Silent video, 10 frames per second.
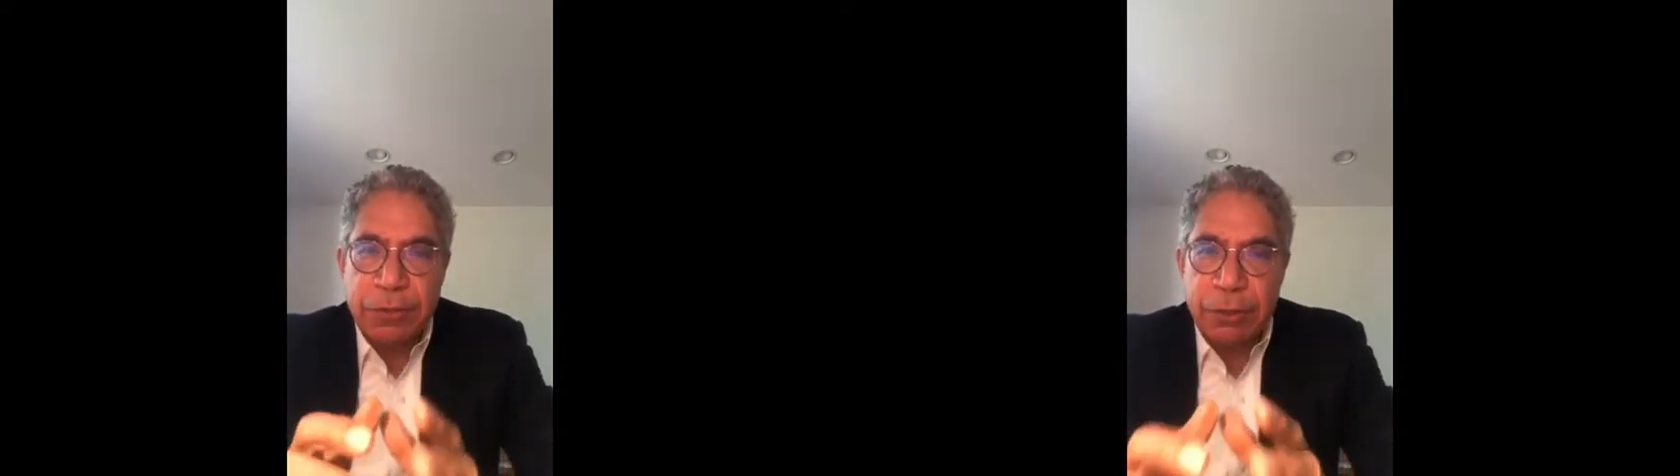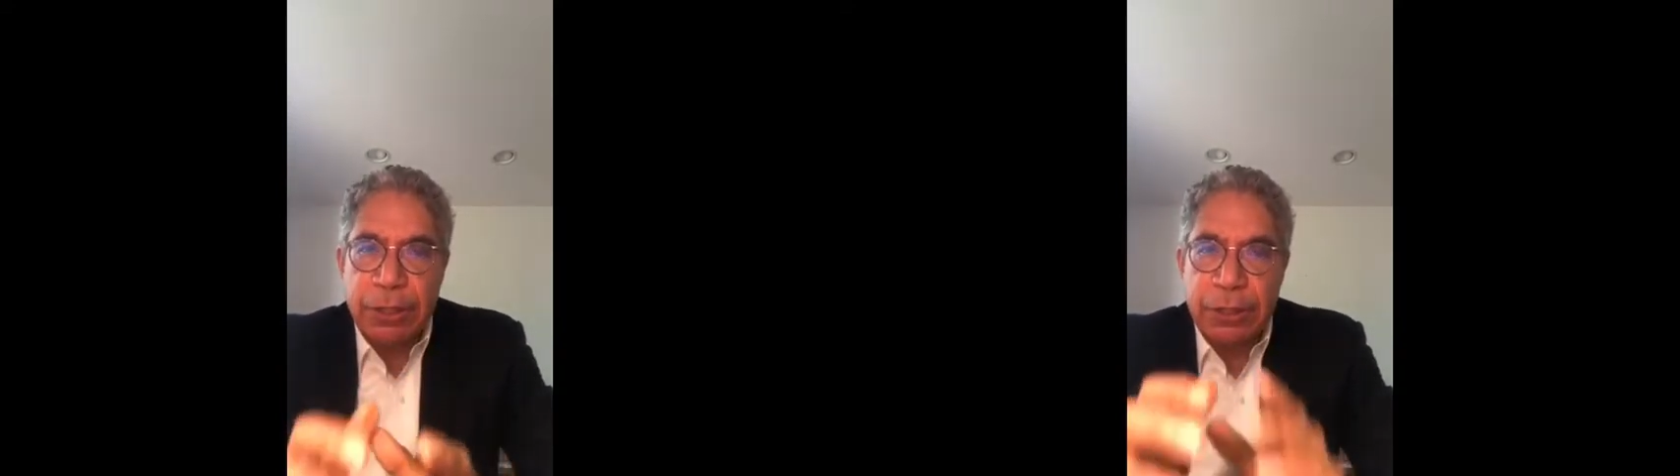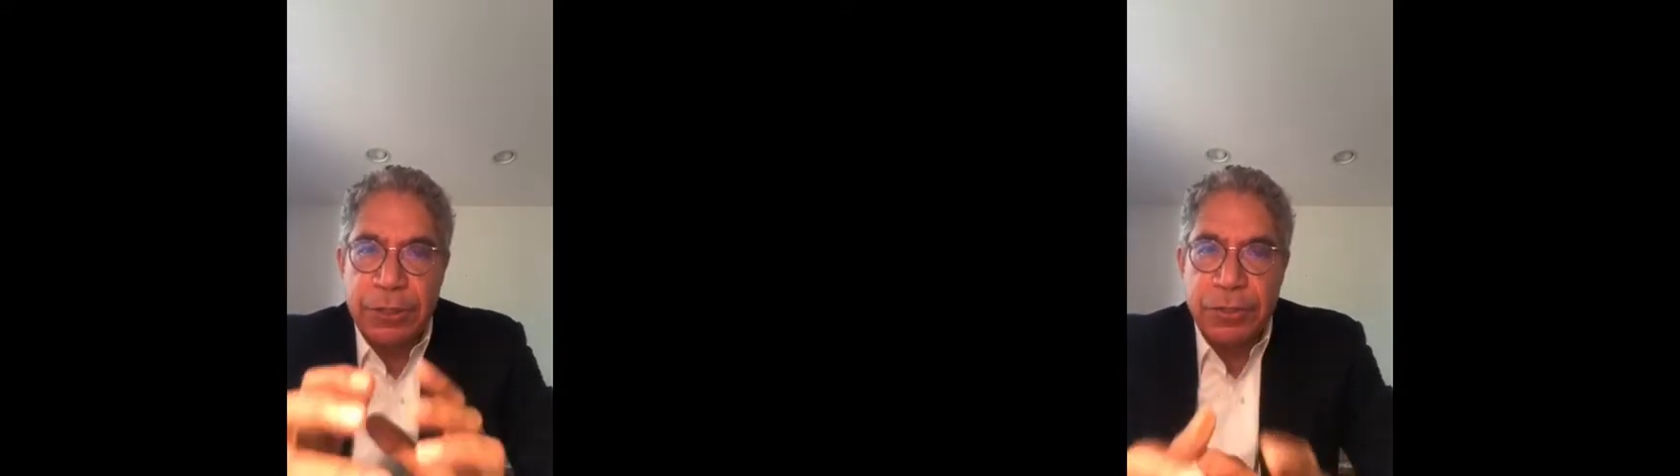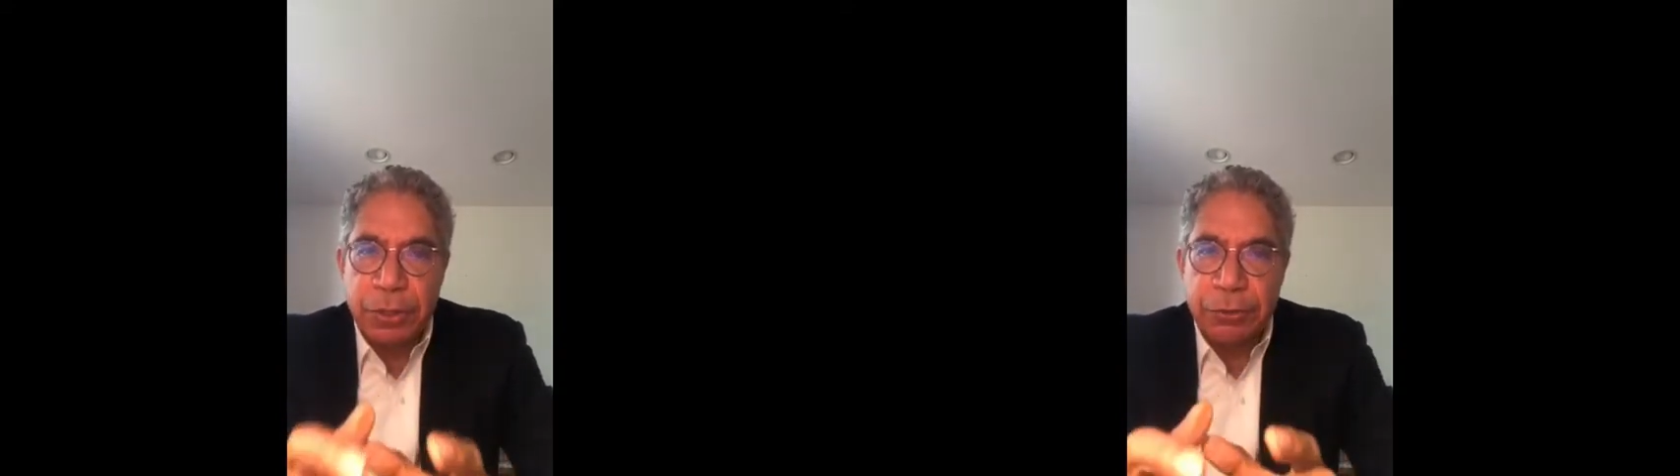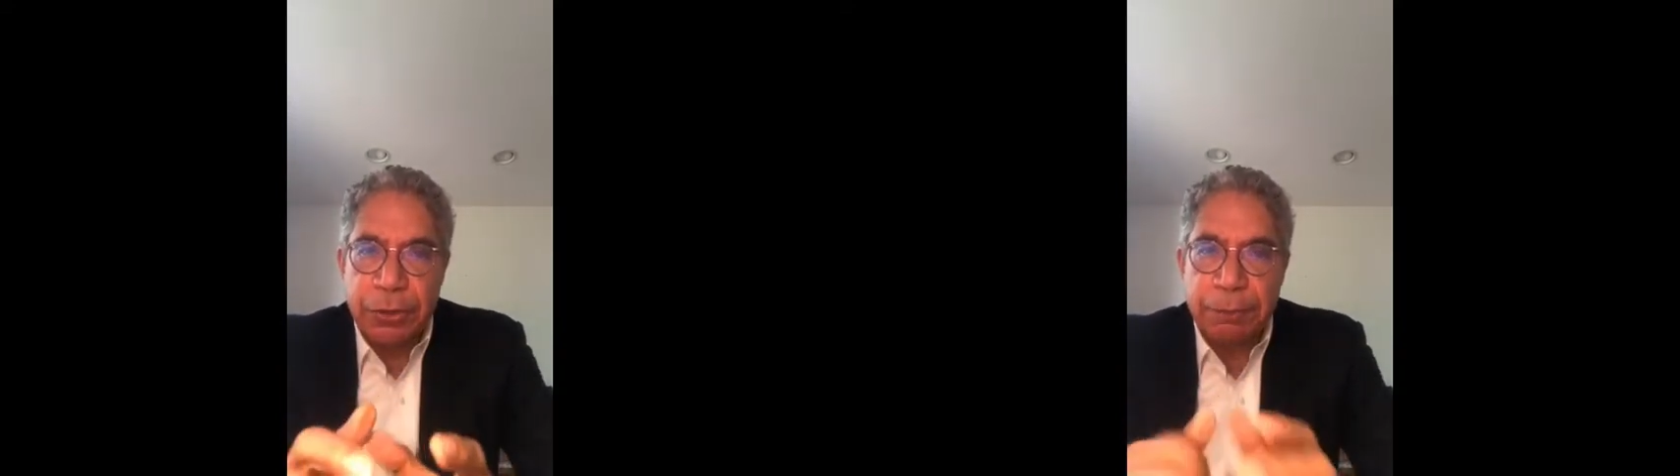on
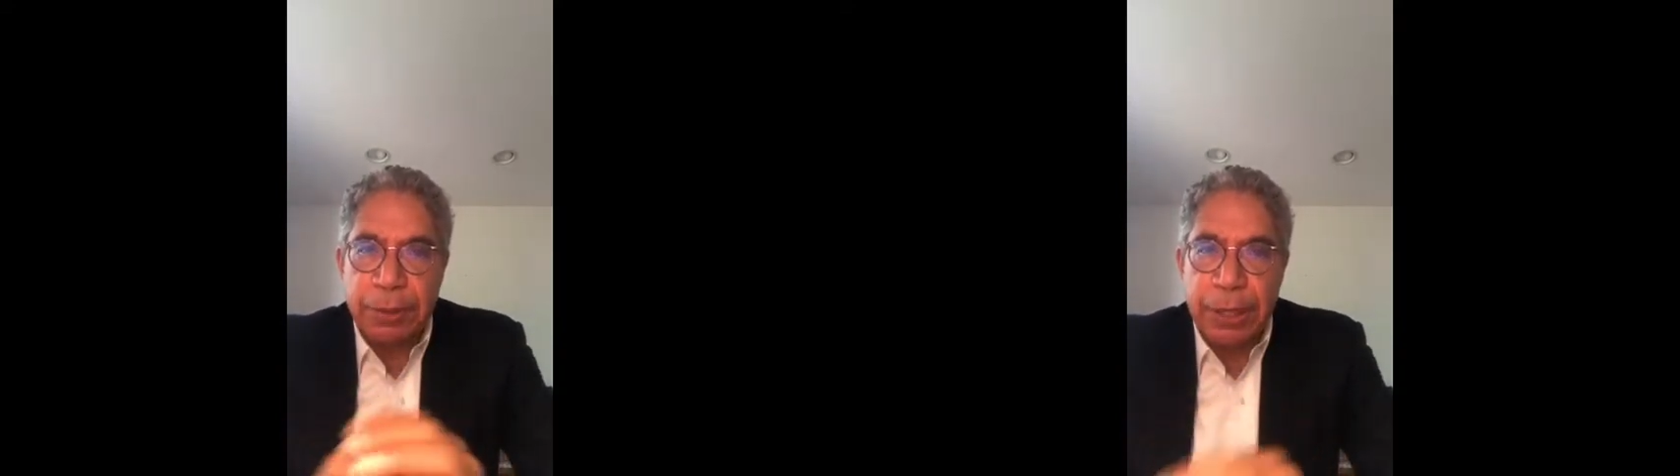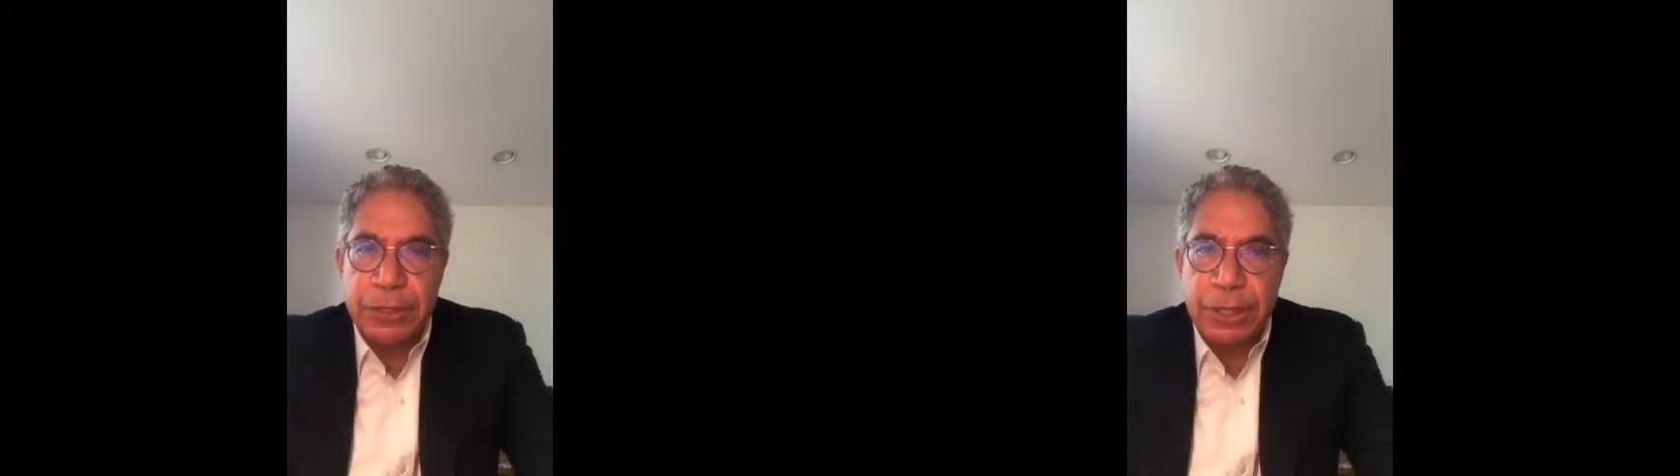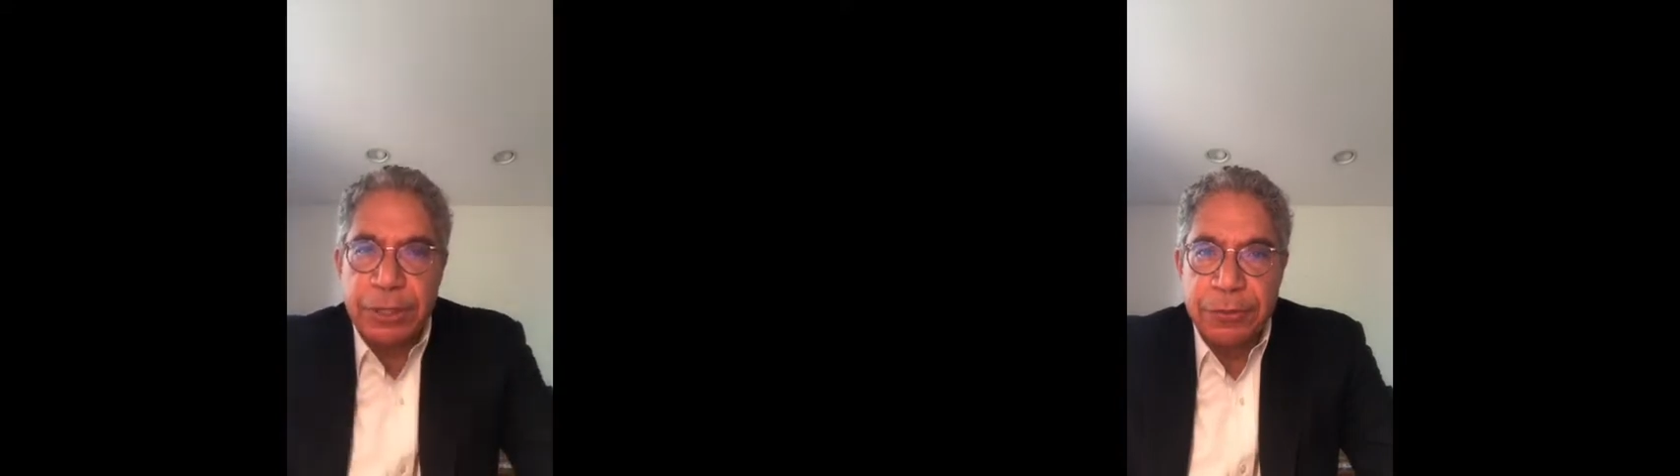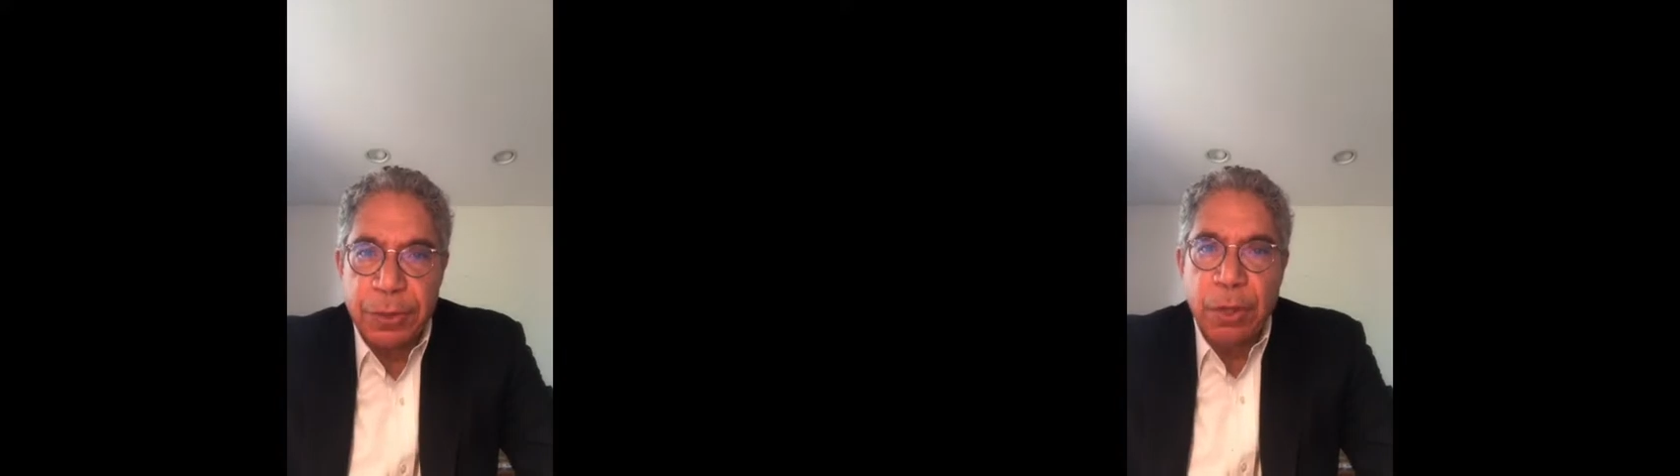consulting projects